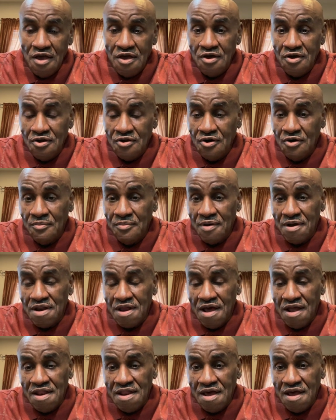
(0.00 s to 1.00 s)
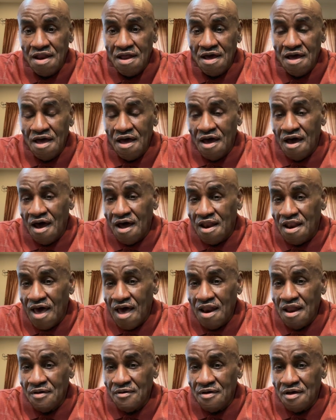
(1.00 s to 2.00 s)
but then a
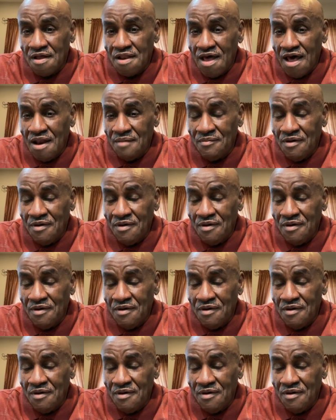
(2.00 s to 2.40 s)
lot of